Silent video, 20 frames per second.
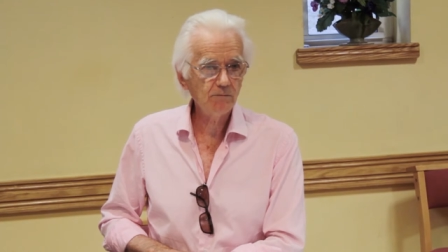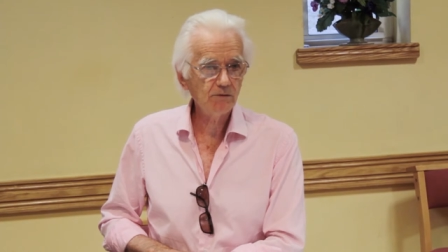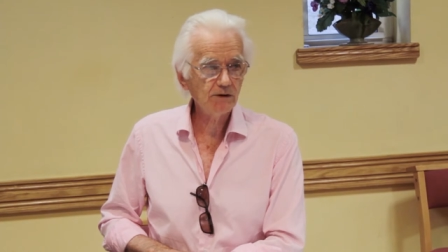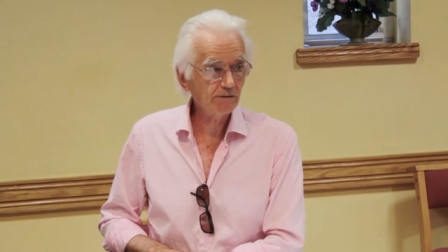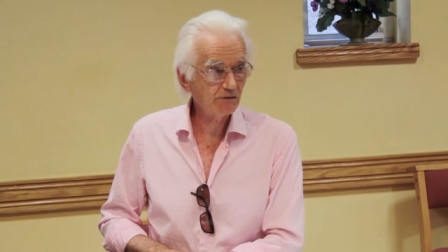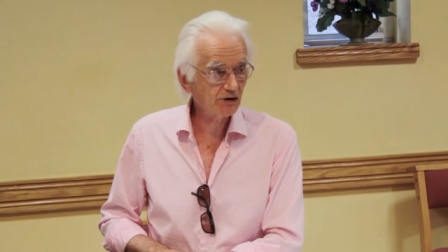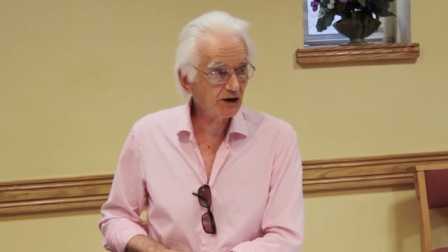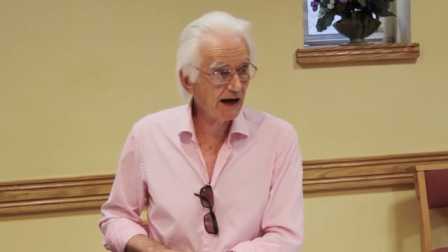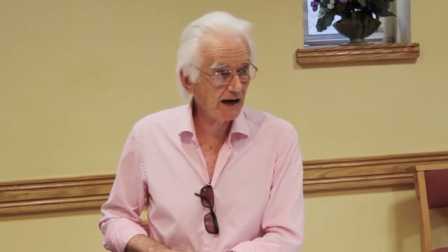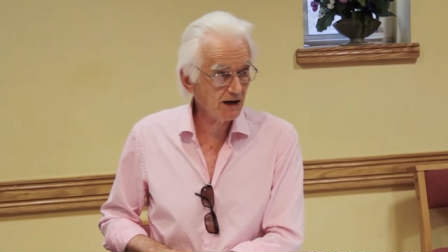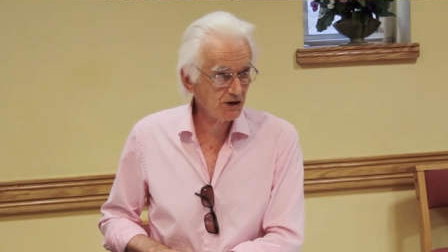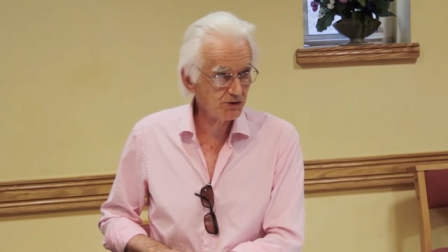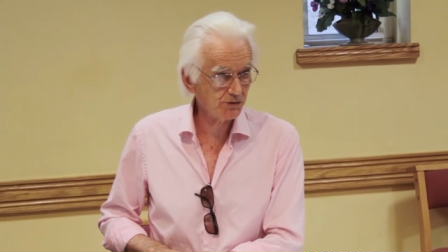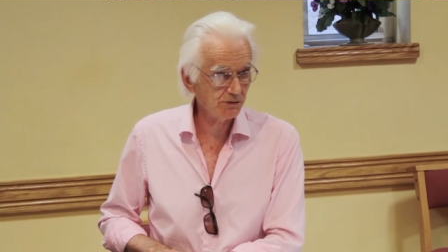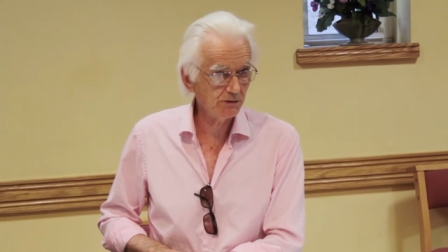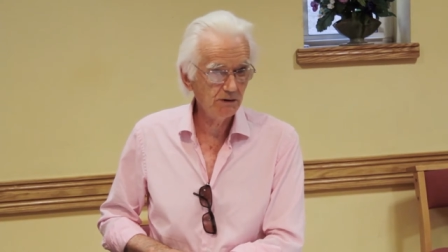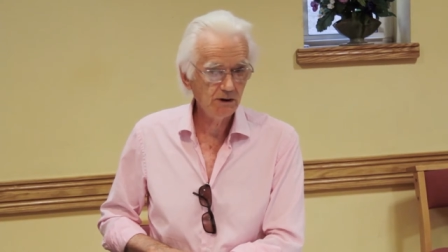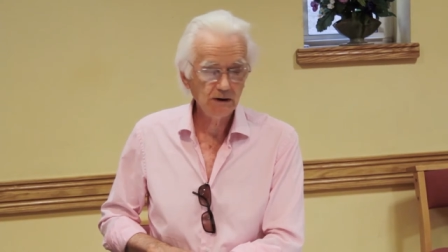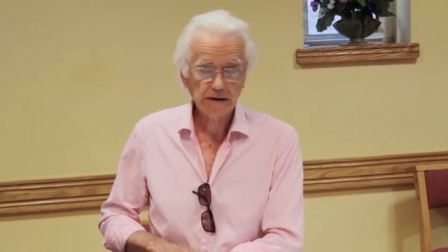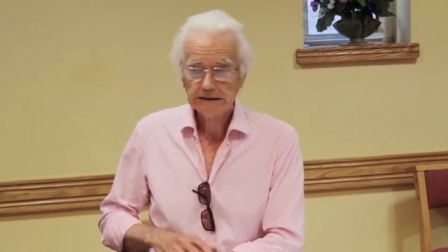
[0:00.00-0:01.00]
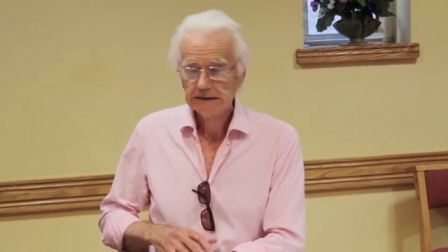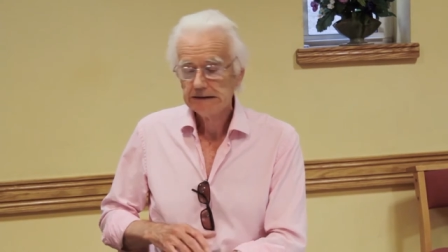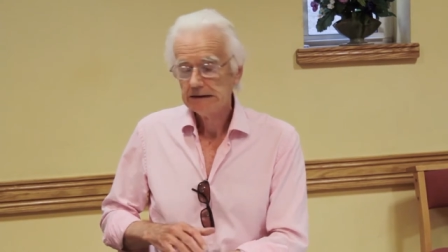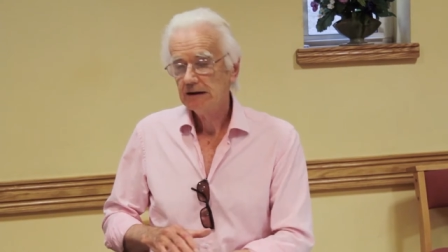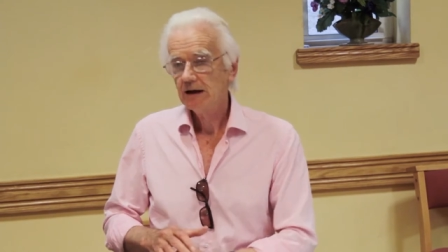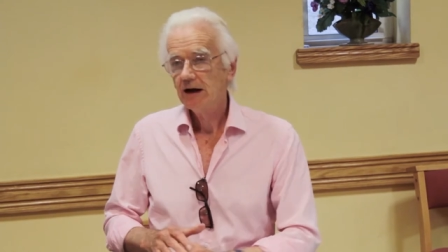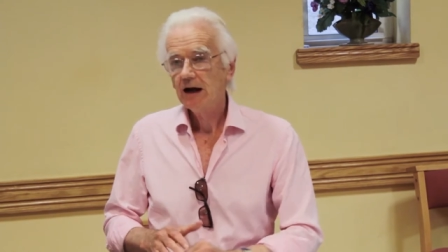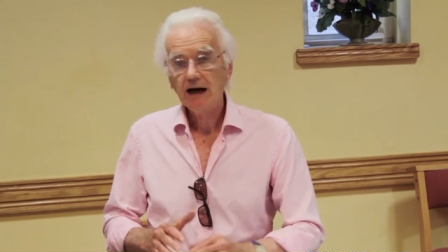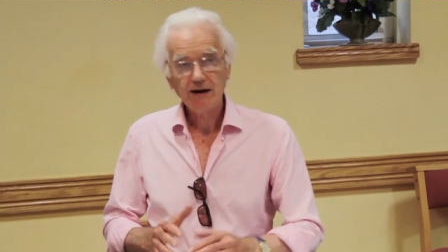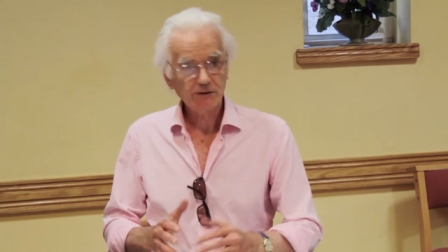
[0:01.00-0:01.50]
We have to cancel."
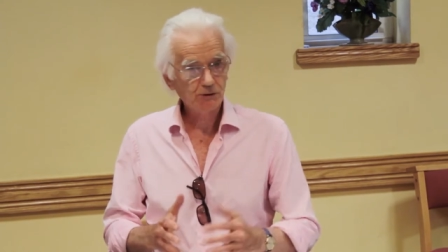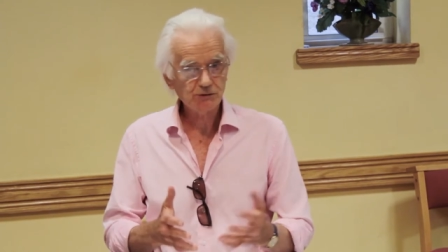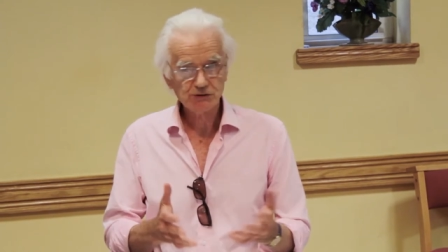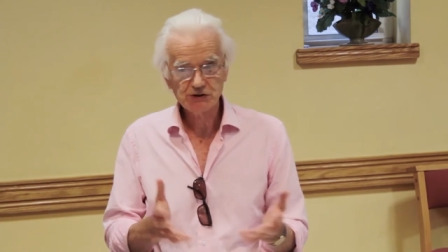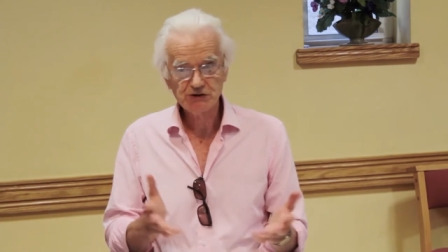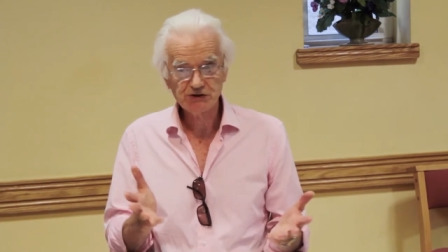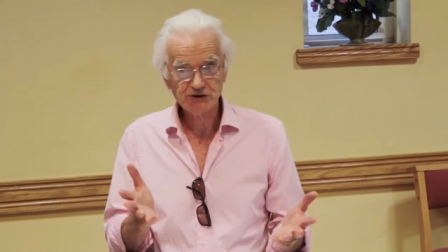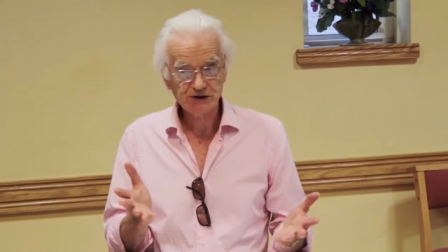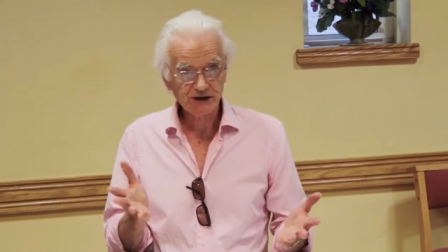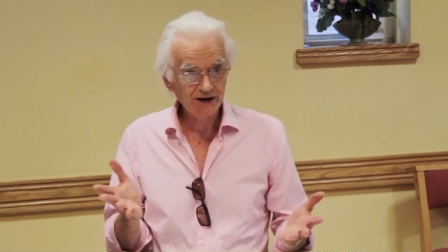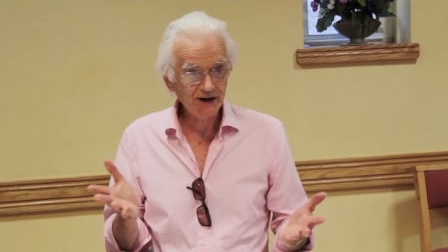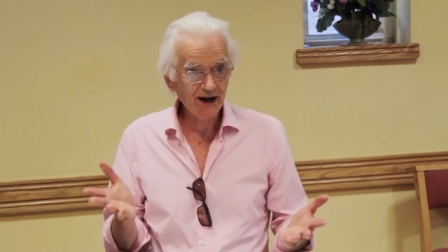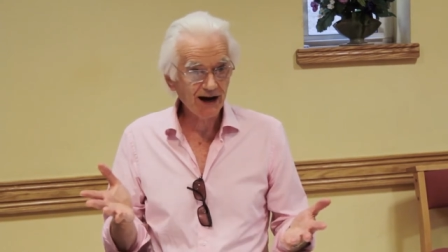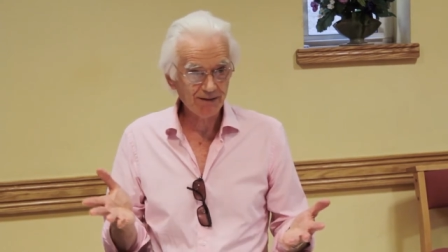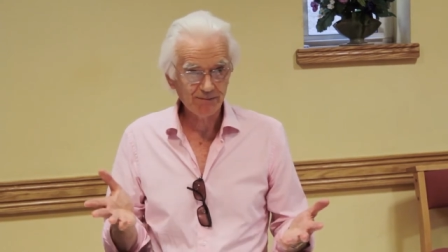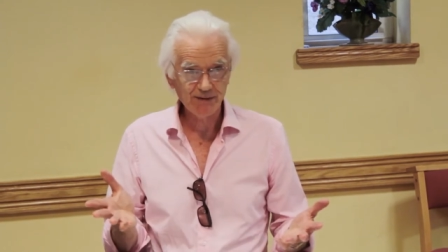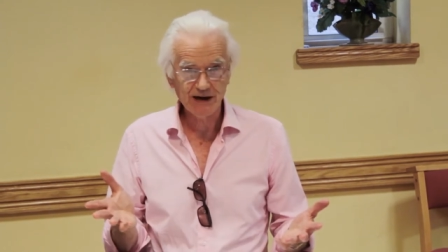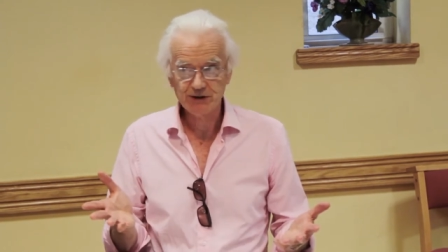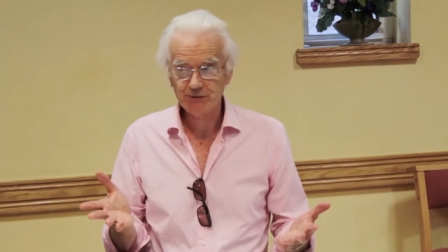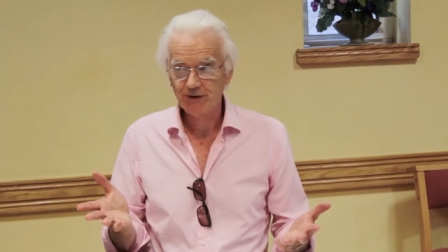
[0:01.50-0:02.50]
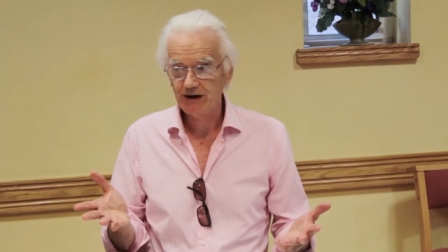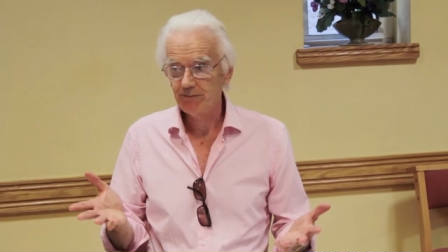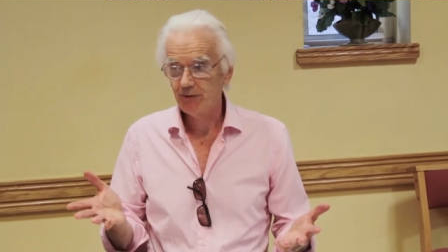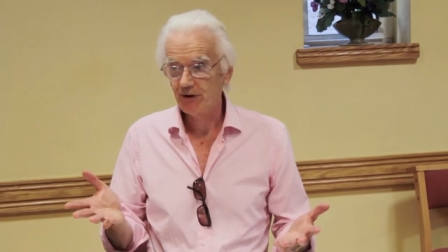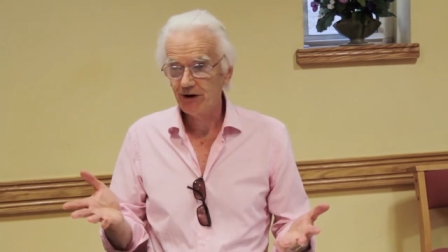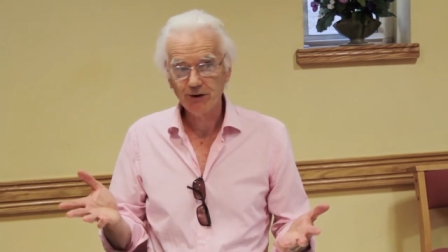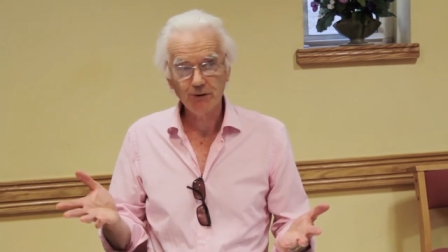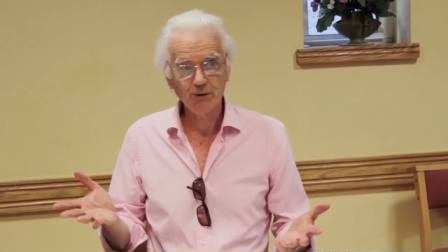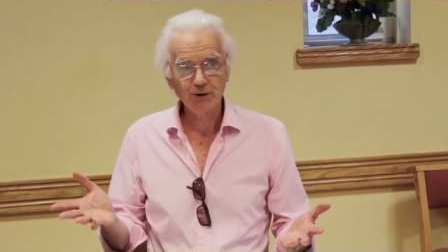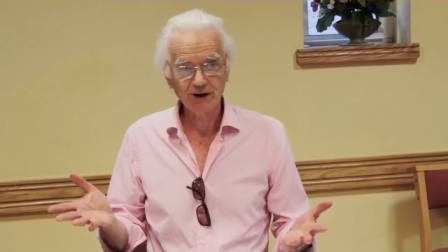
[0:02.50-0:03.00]
And of course, this is a nightmare to
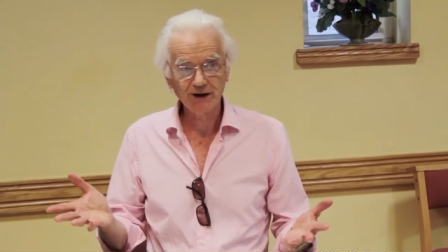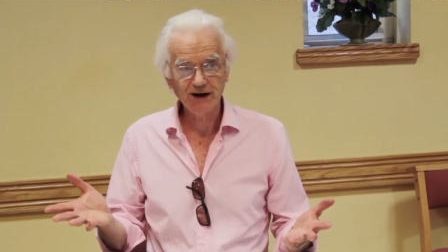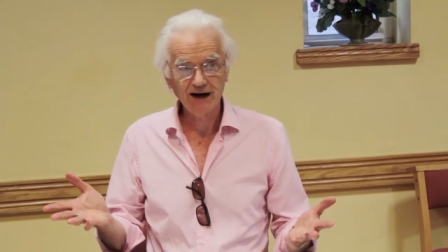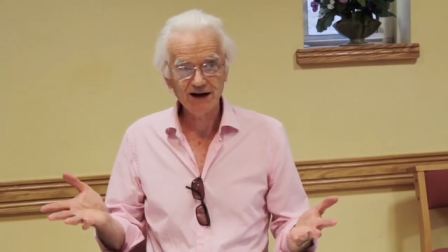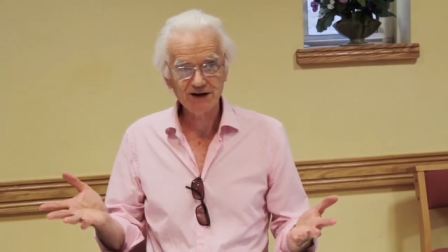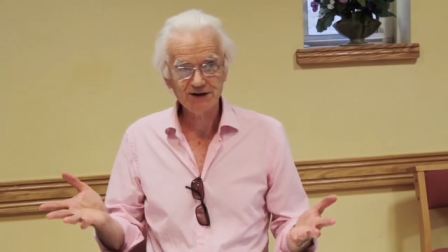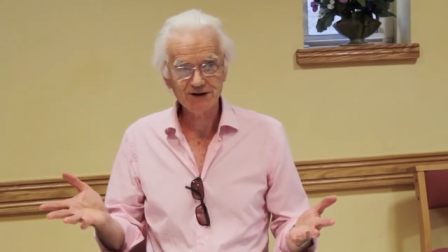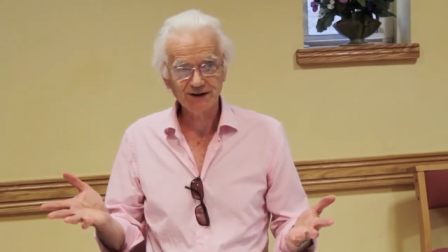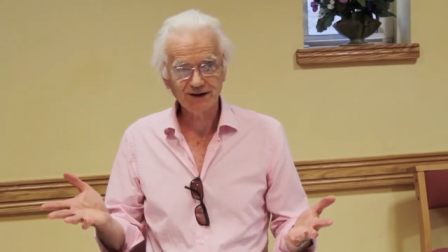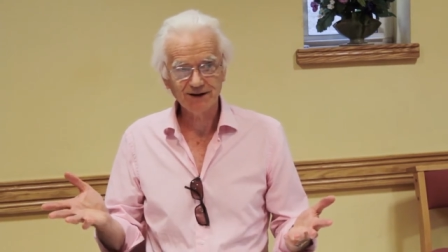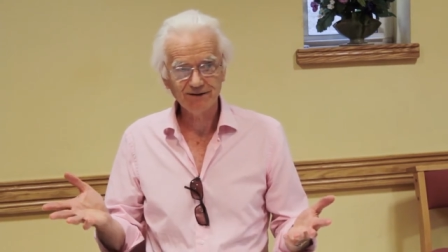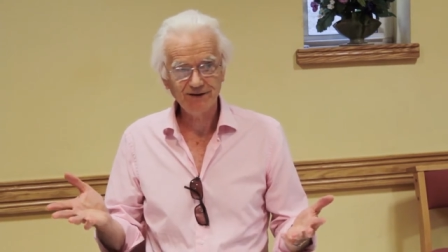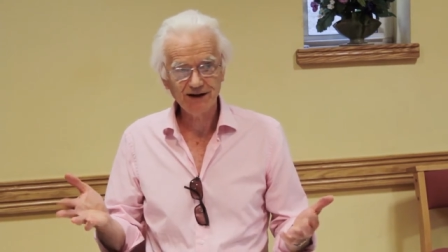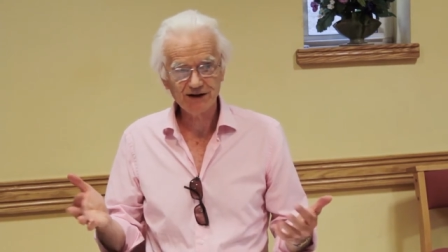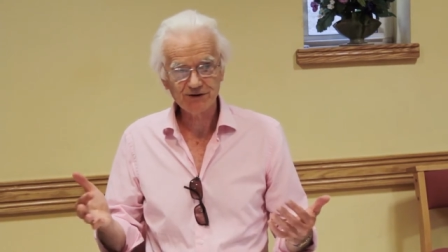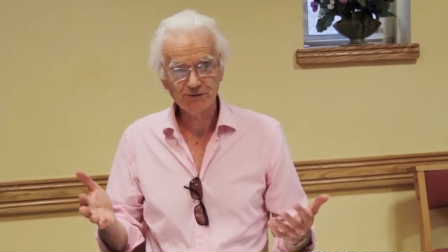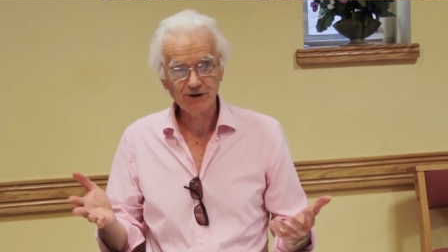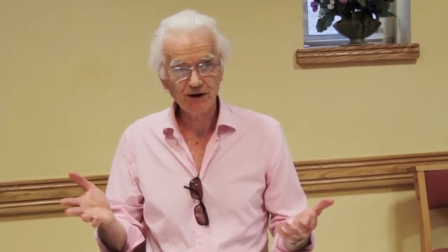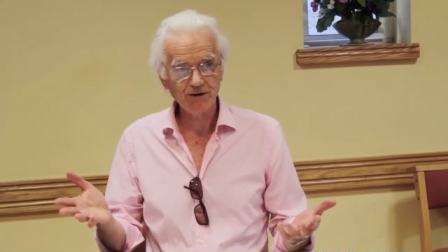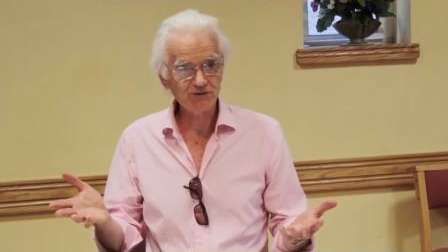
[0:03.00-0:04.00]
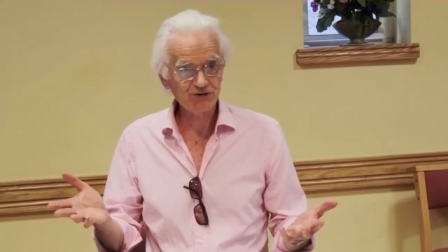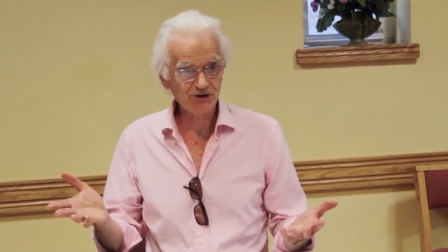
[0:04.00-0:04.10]
anybody organising a festival.